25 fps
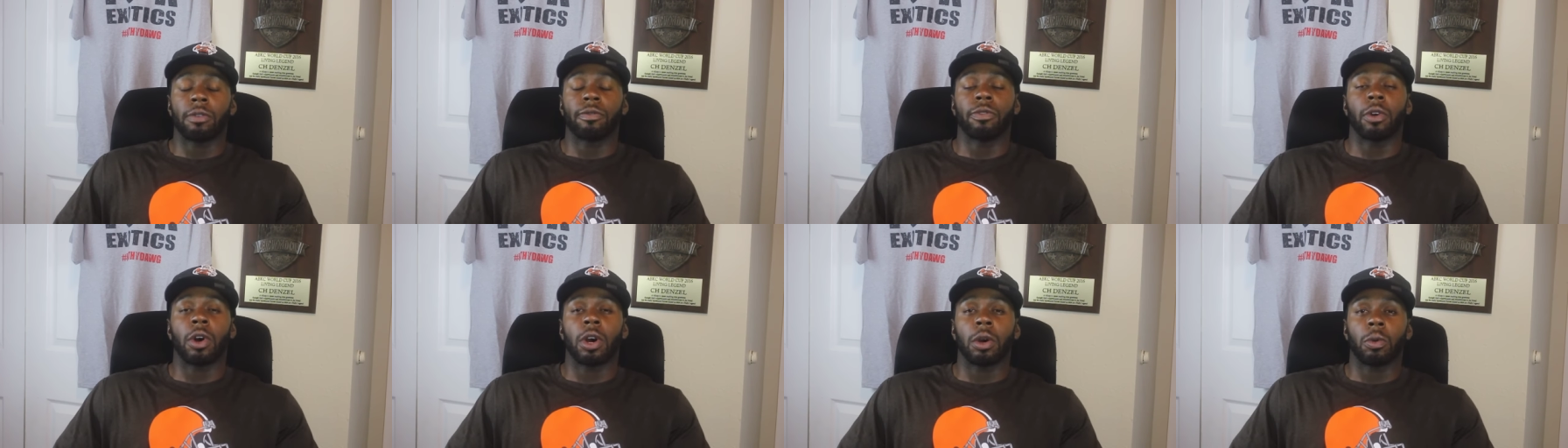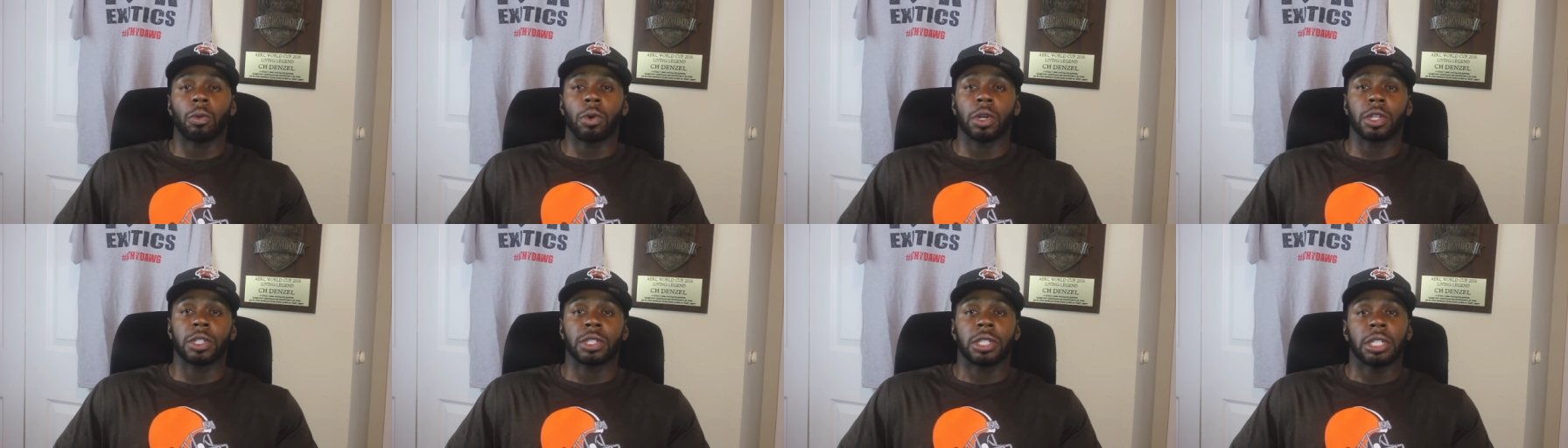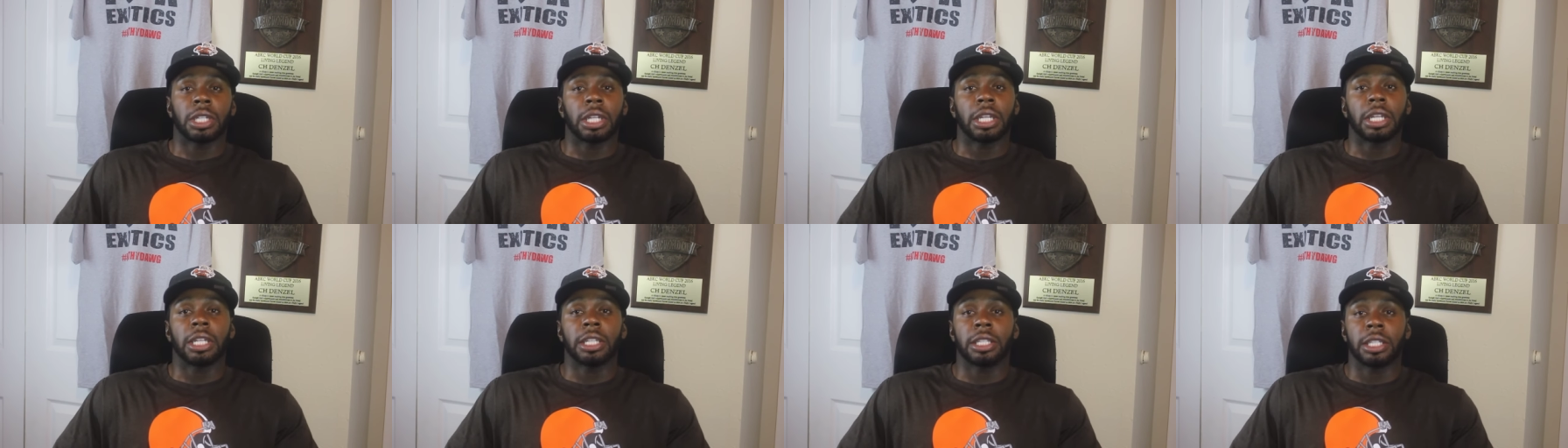far worse
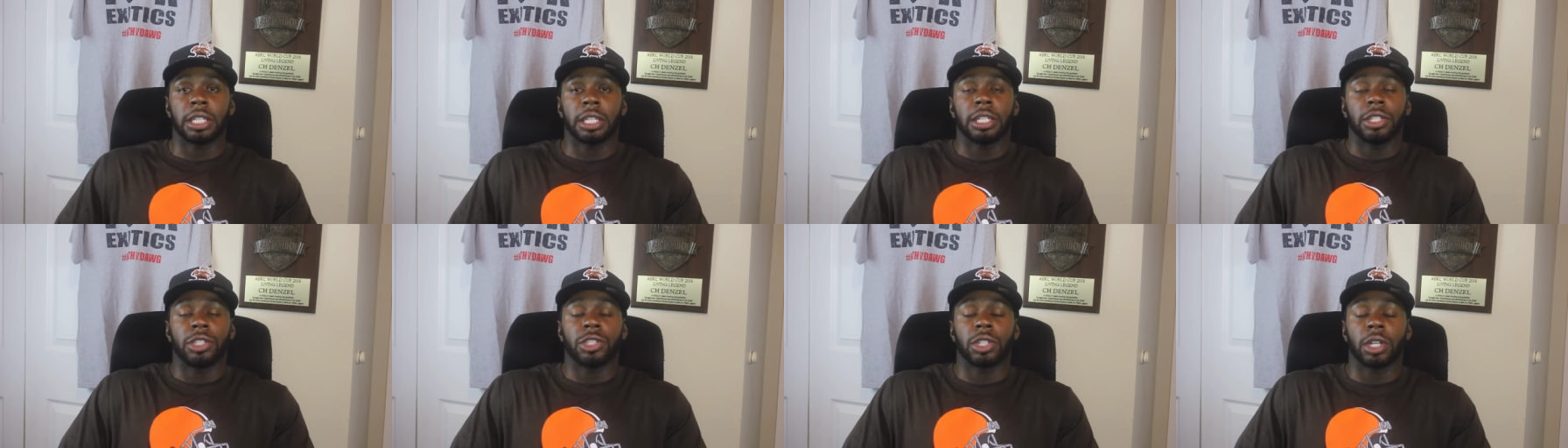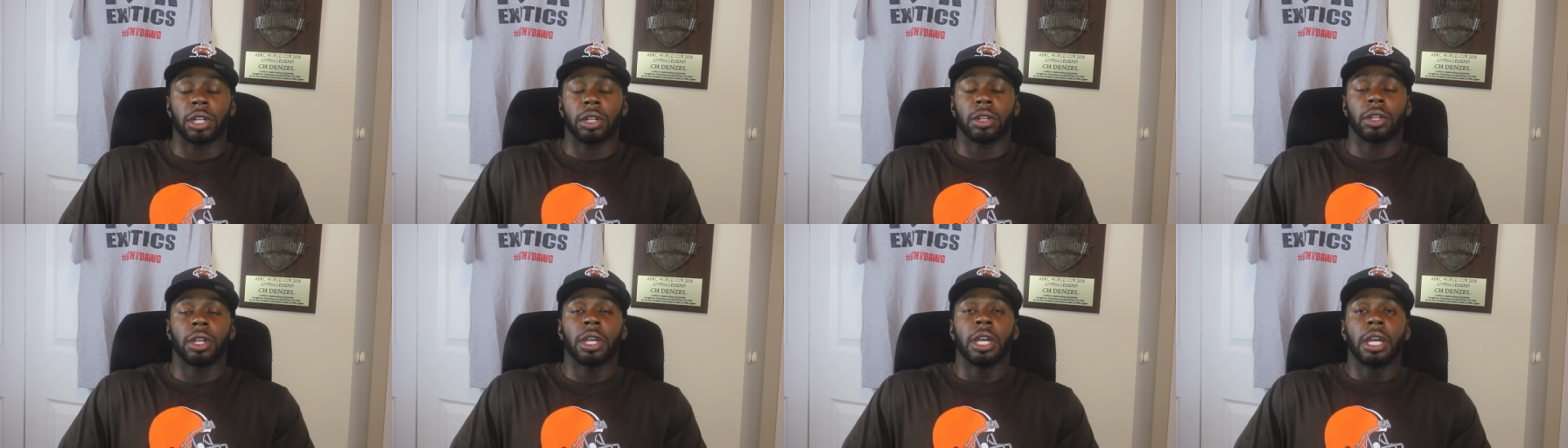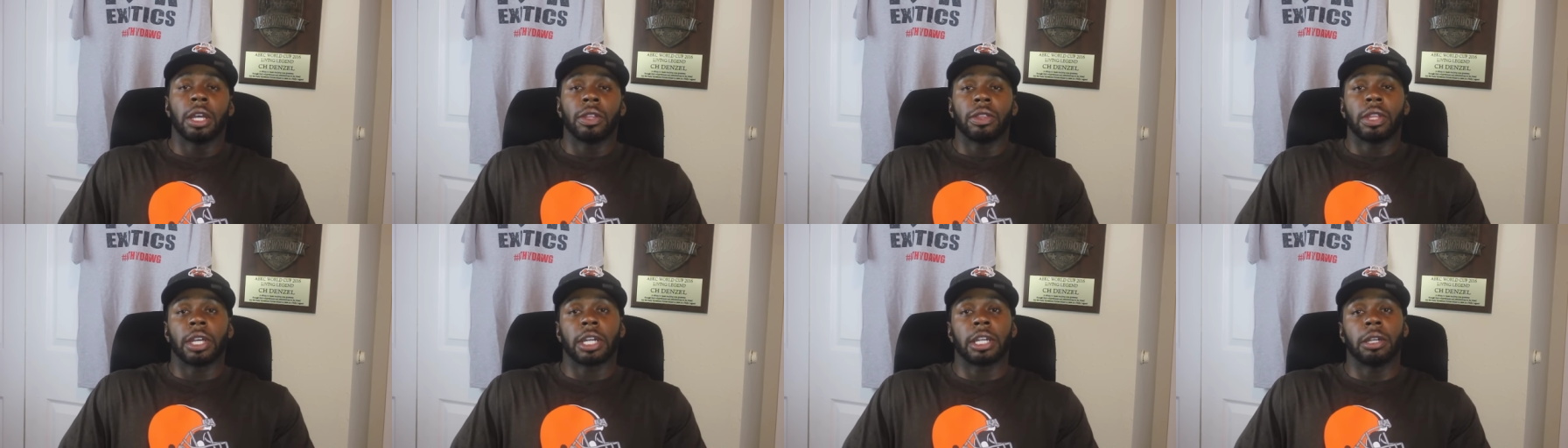than any t-shirt
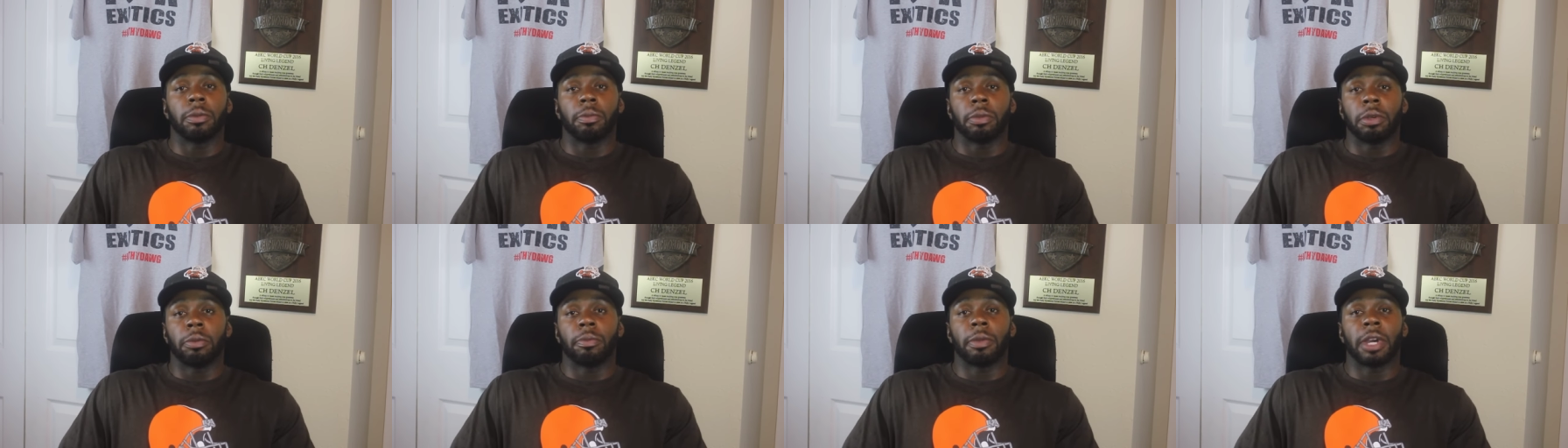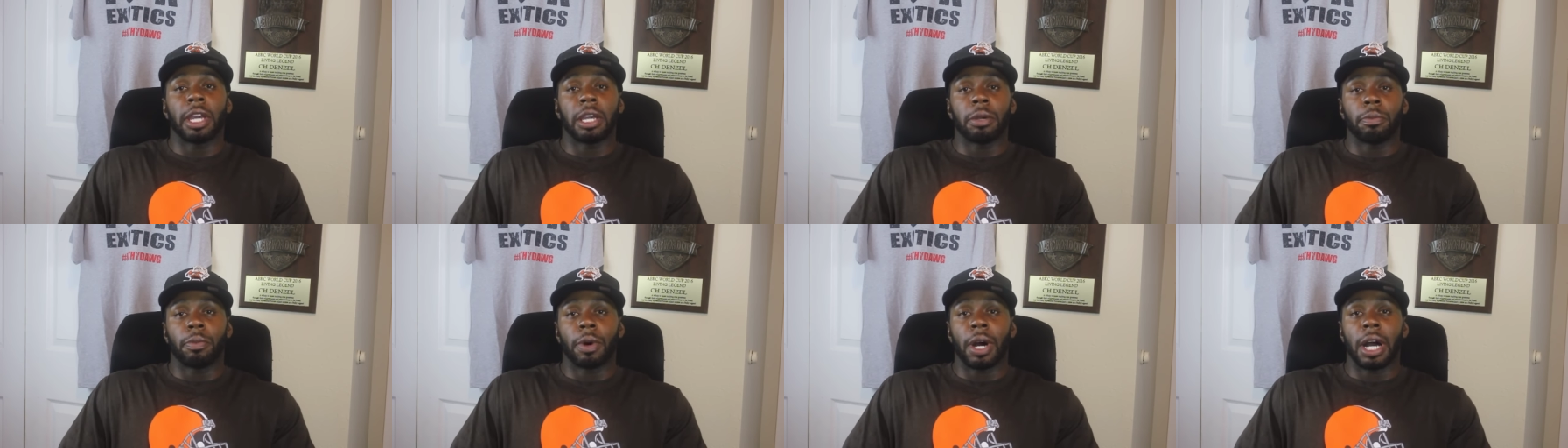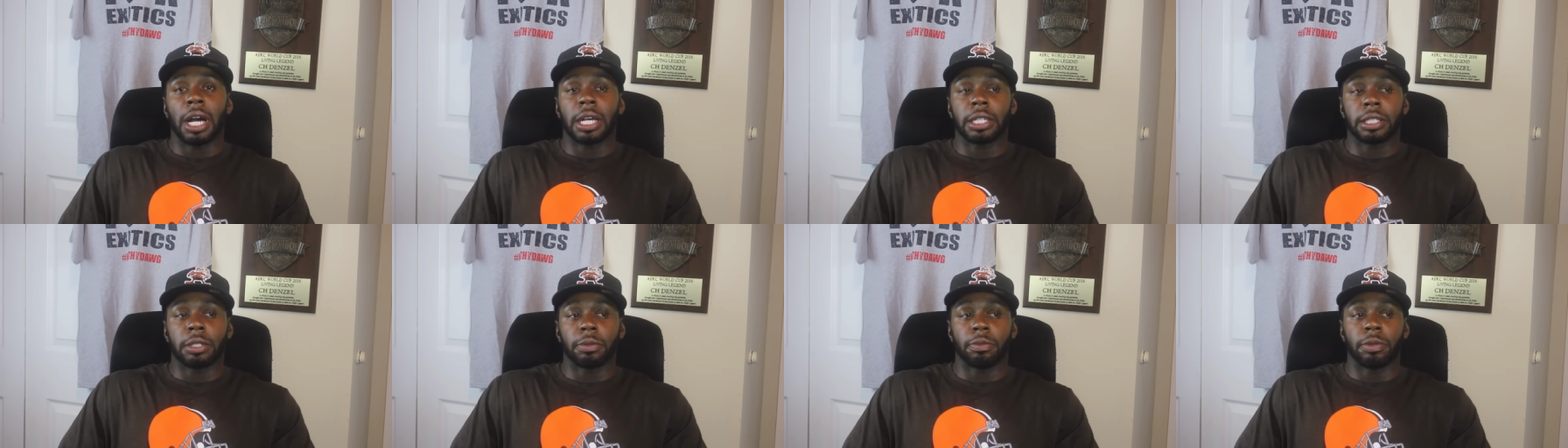that could be made
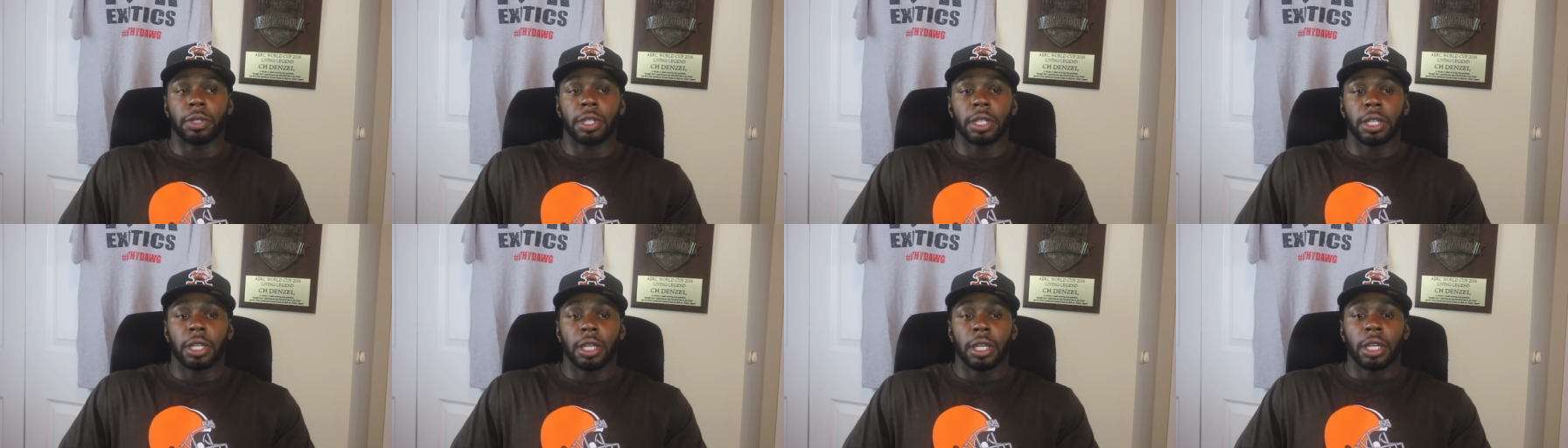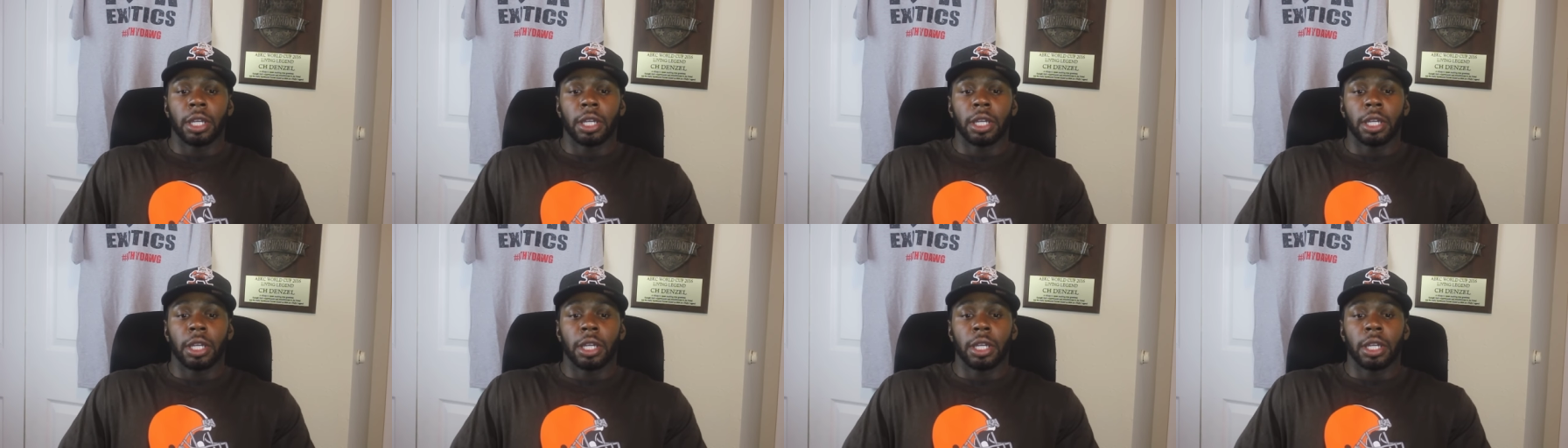possibly